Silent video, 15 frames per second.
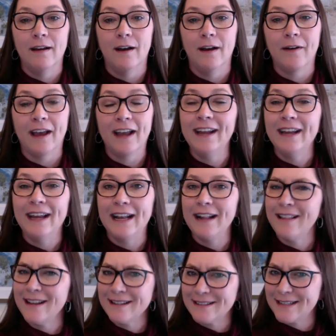Okay,
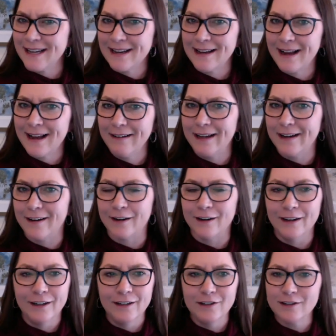anything stand out here?
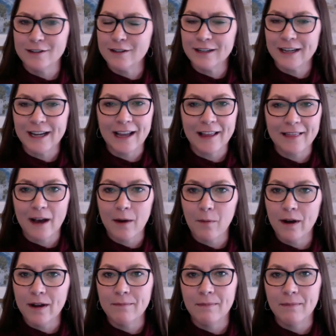Just looking at that 1